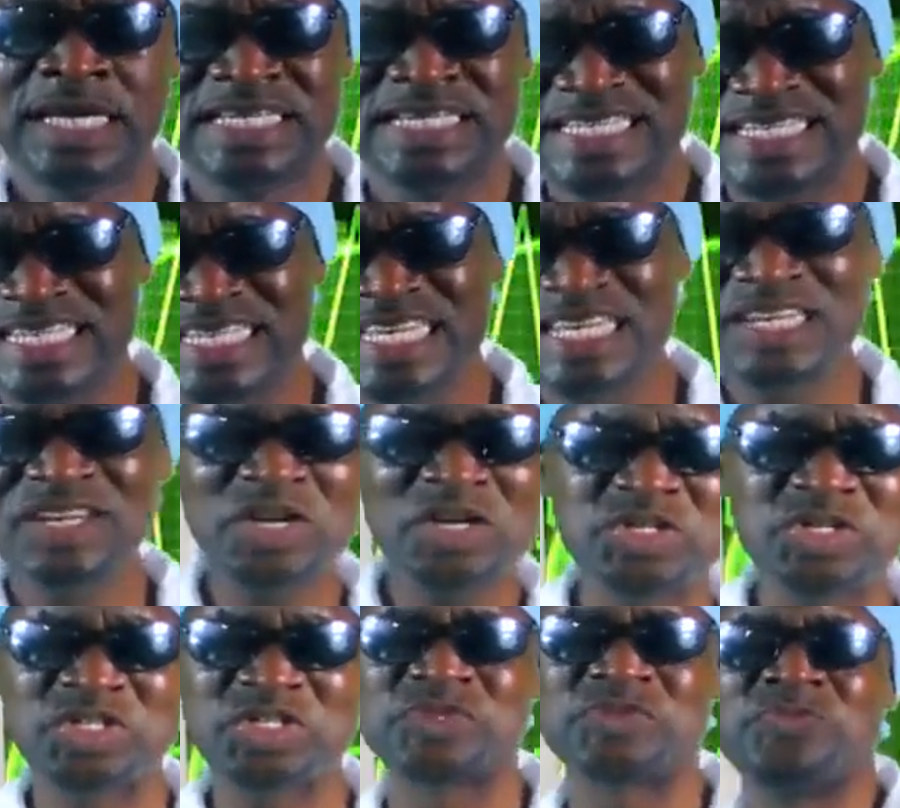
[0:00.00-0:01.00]
She did
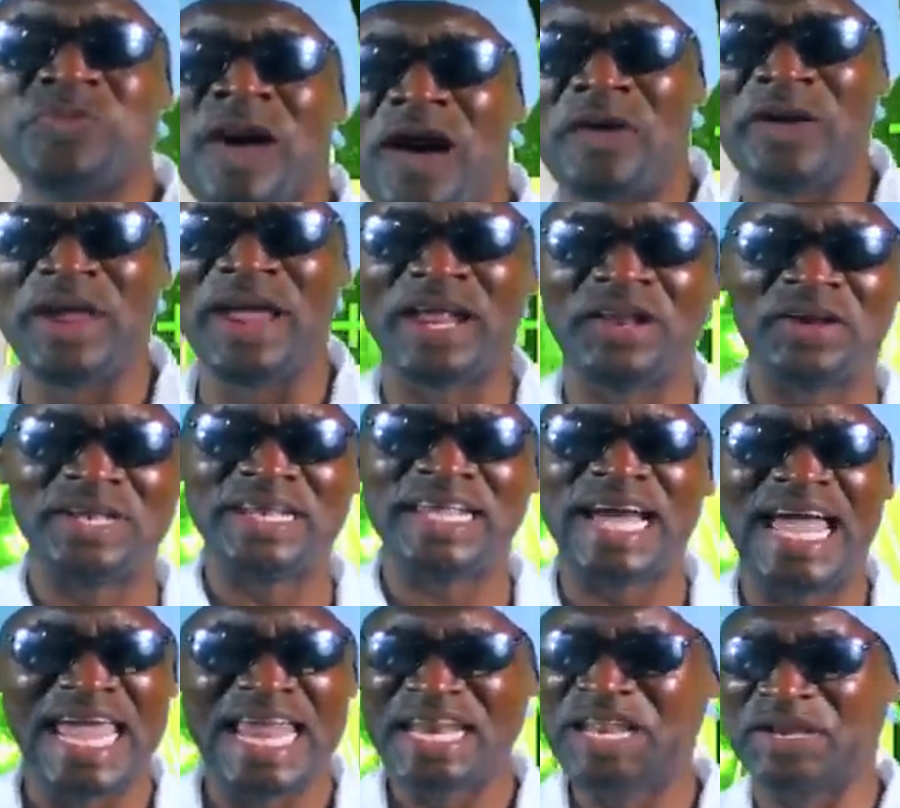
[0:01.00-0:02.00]
not just marry
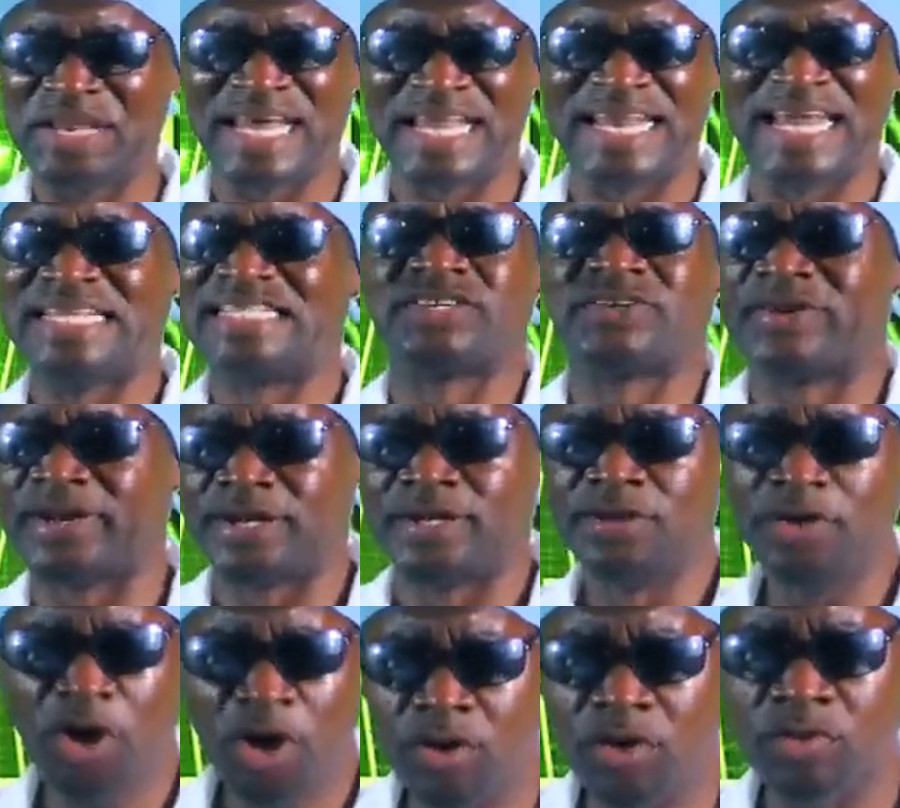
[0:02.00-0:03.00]
another, any other Nigerian.
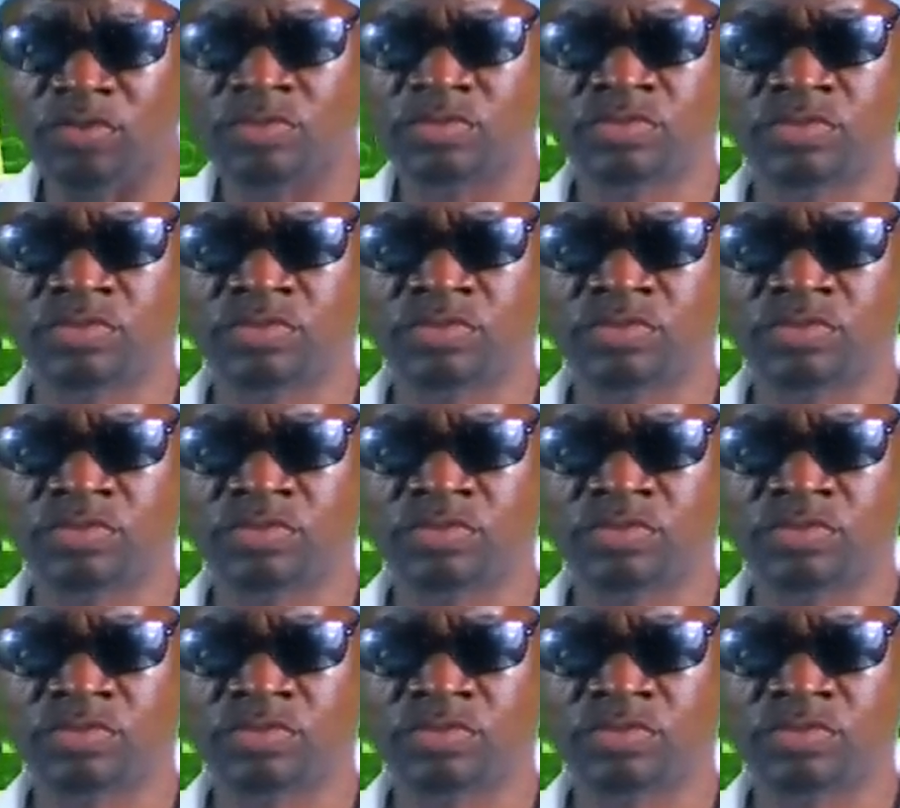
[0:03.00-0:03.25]
No,